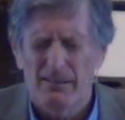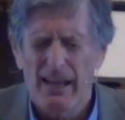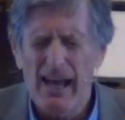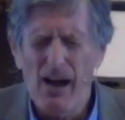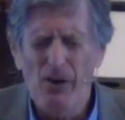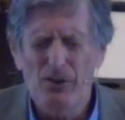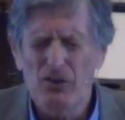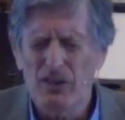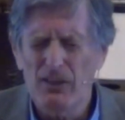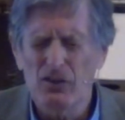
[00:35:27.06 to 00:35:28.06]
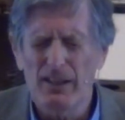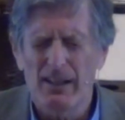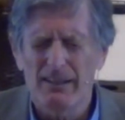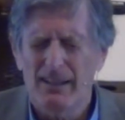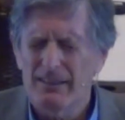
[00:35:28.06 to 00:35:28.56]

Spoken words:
now you're sensing,